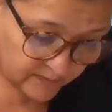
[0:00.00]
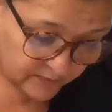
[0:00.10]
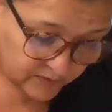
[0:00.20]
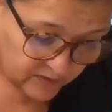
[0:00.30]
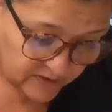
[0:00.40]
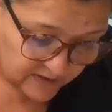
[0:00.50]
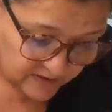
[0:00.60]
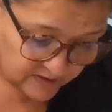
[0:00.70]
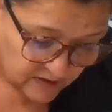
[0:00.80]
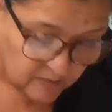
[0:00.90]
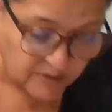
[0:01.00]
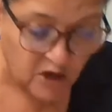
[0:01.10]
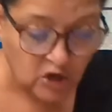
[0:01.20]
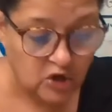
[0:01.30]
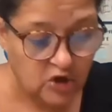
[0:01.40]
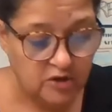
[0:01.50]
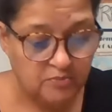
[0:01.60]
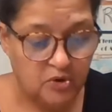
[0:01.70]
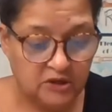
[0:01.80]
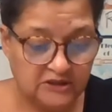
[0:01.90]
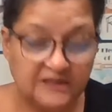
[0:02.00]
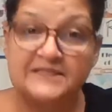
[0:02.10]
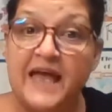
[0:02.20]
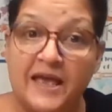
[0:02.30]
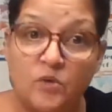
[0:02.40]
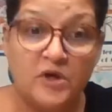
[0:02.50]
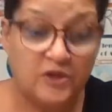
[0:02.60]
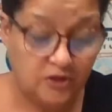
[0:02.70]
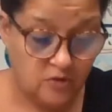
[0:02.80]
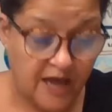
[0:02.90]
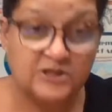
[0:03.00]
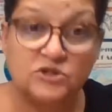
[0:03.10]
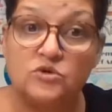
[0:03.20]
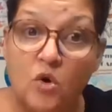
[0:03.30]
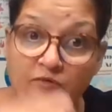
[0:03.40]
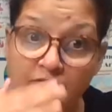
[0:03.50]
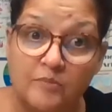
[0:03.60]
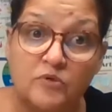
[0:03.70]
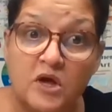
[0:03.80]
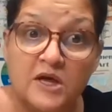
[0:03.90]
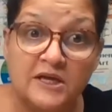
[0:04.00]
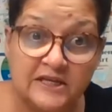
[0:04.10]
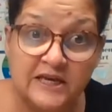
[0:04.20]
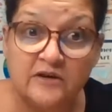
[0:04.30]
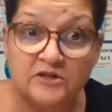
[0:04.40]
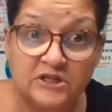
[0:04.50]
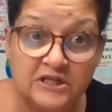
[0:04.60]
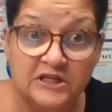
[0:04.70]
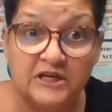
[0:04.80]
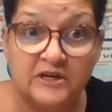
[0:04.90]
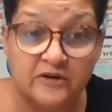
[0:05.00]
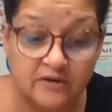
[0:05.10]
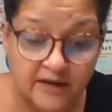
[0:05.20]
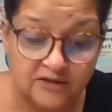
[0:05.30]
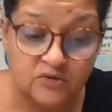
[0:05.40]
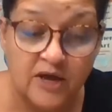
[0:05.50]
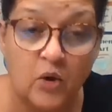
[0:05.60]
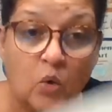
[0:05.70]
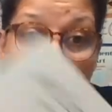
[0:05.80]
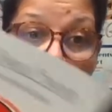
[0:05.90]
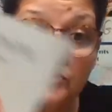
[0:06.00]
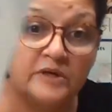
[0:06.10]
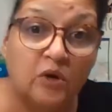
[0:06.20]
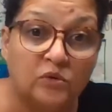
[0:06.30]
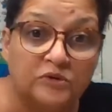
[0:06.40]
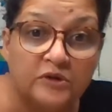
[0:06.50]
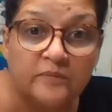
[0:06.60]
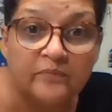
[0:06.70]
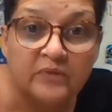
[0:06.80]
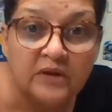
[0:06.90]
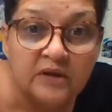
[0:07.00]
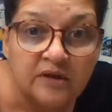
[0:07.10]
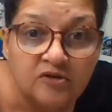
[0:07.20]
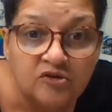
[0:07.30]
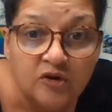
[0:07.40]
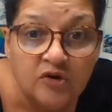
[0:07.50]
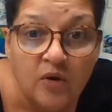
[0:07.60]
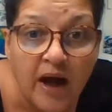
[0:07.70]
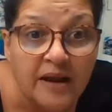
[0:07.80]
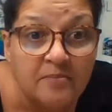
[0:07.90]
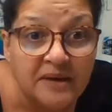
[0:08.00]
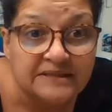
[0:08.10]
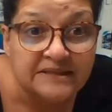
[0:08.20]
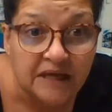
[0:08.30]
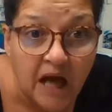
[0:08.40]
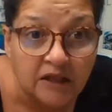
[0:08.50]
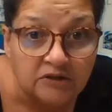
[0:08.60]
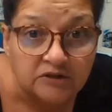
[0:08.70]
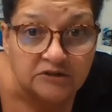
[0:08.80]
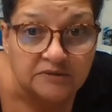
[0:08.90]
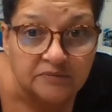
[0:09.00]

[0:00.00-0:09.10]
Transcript: So this is going to be a good book to take with you as you go from year to year, as you get older and older, so you know how to mix the colors,